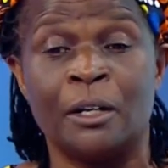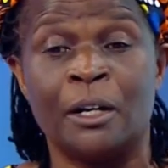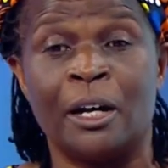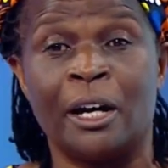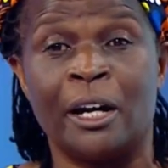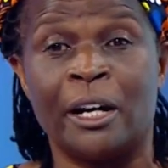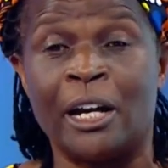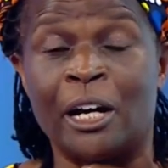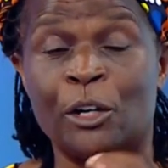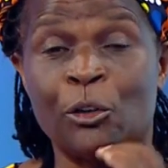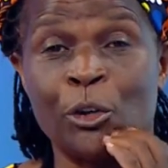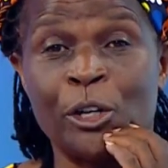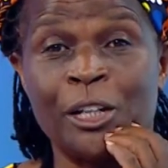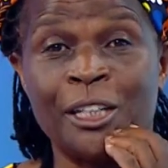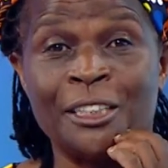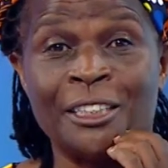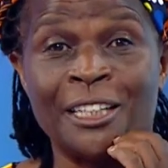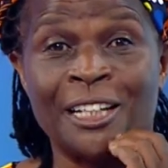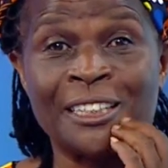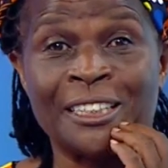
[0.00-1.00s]
And I'd
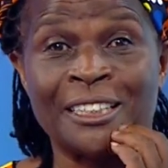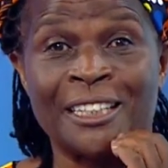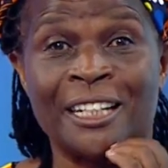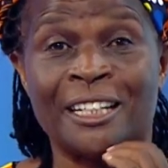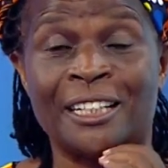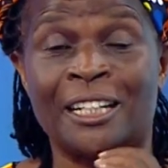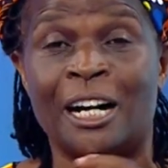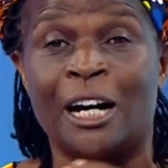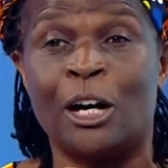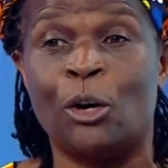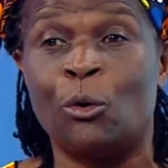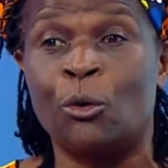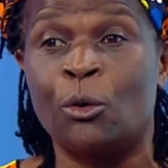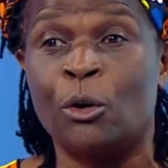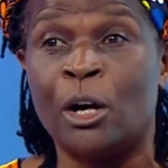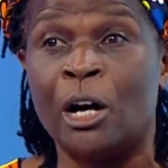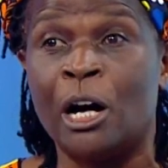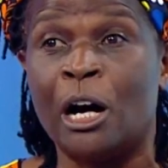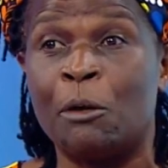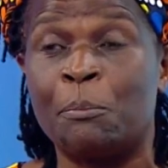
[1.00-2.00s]
already just said how
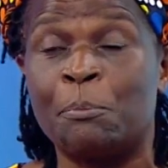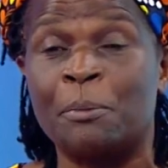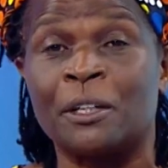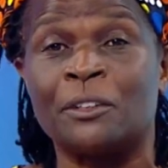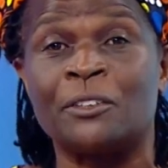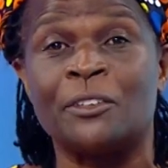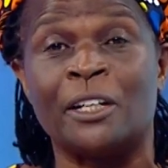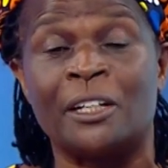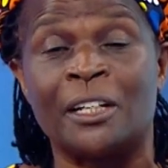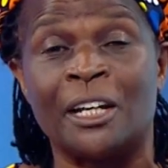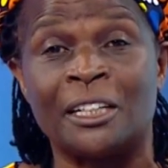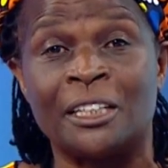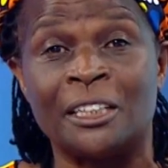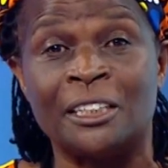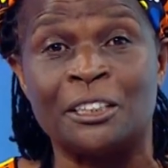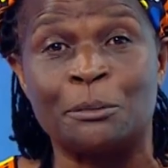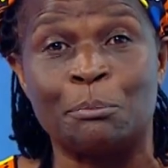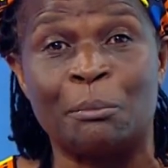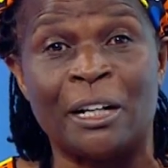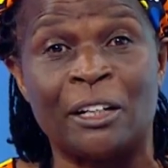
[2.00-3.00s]
our president at
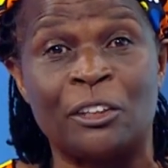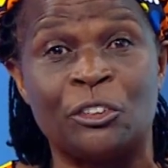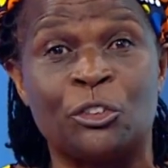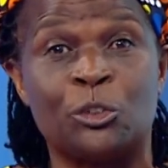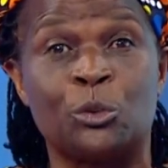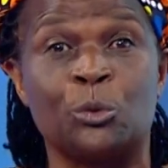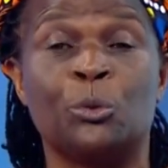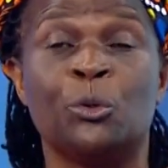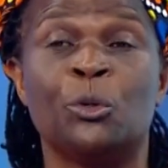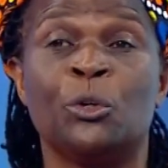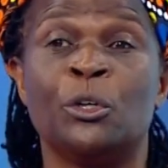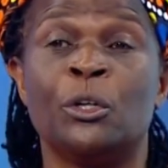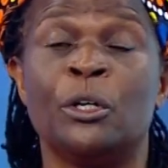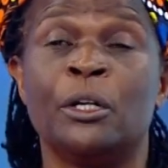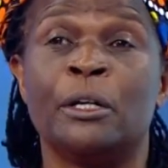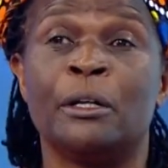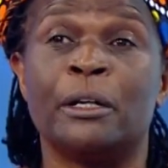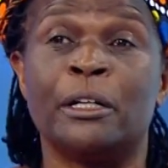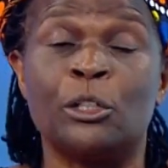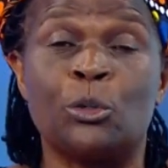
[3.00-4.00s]
least managed to
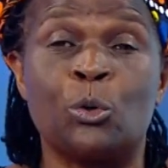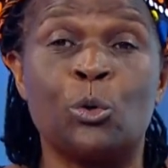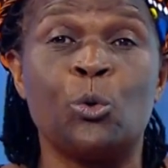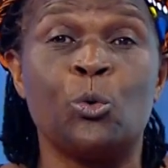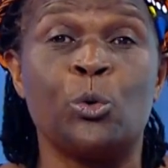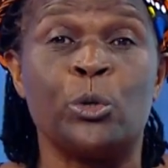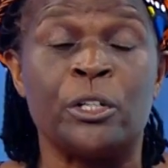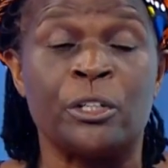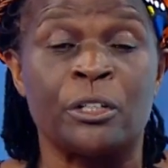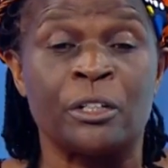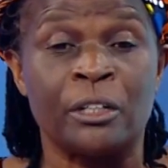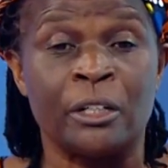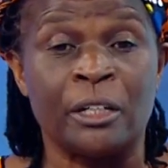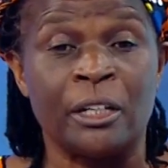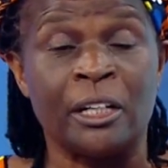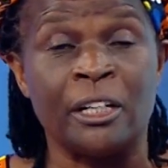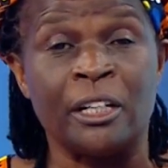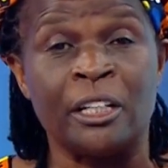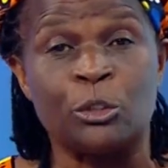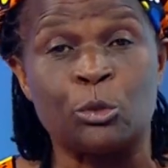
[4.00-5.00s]
include
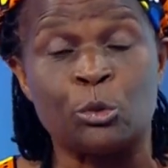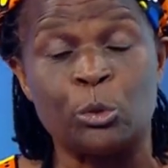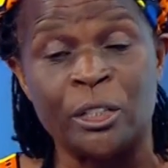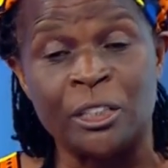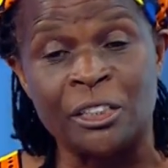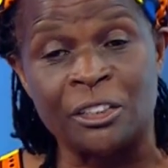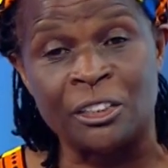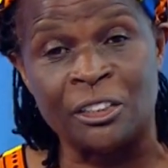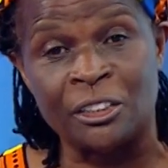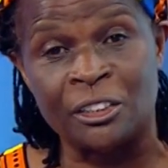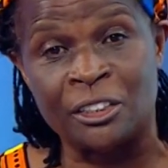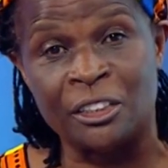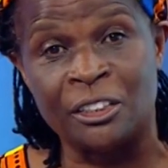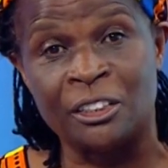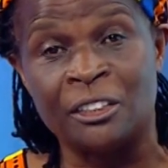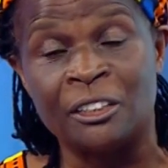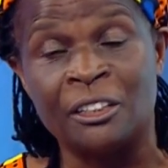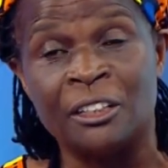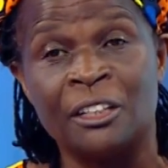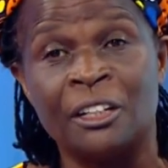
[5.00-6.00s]
in his
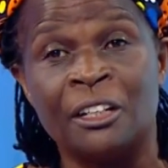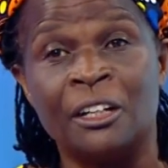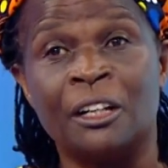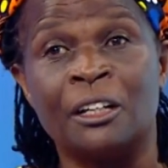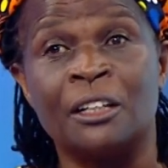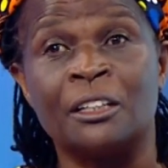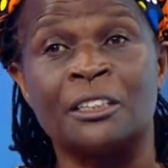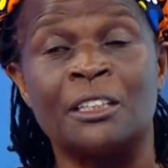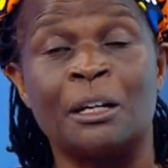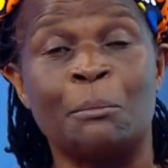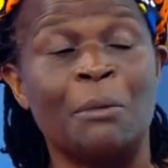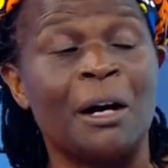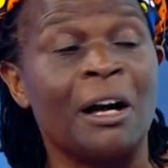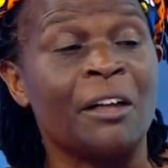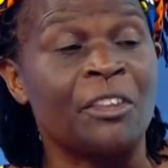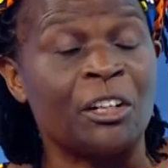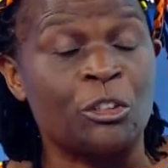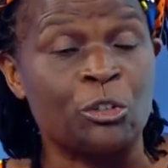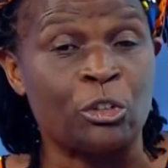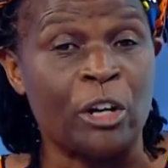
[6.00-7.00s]
2013 some
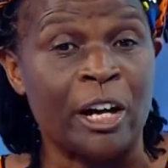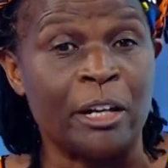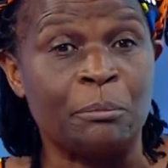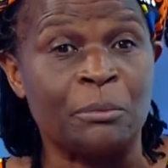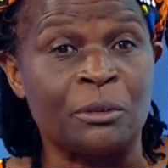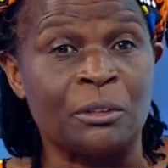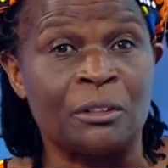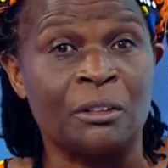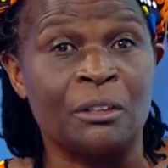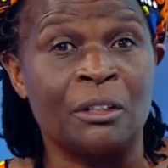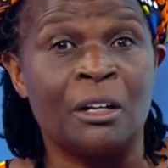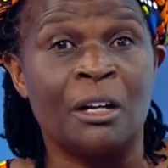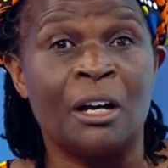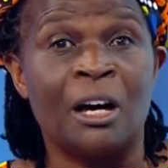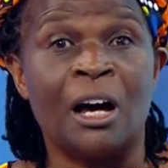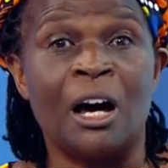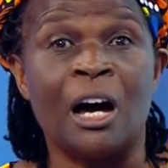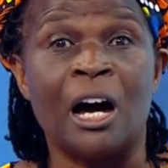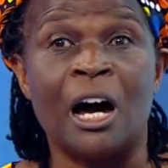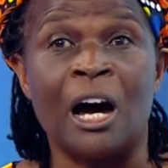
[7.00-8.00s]
other tribes.
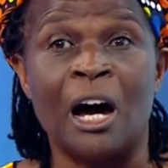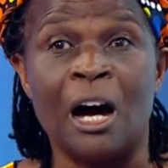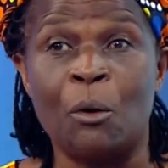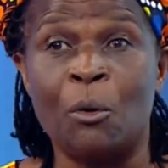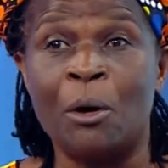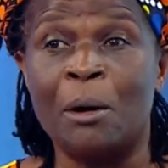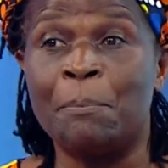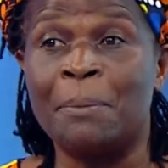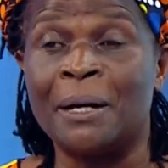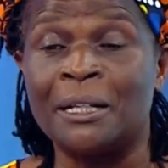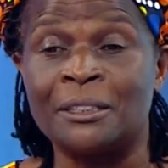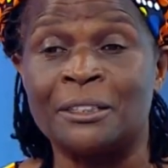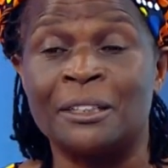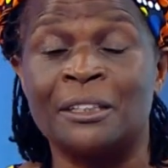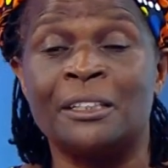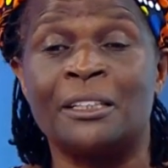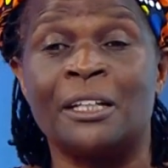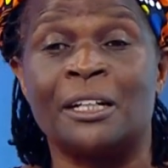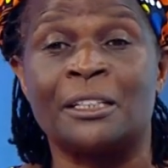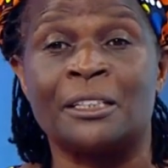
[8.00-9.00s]
Our
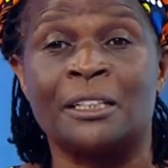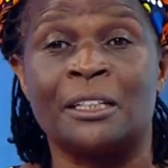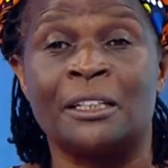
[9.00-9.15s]
person that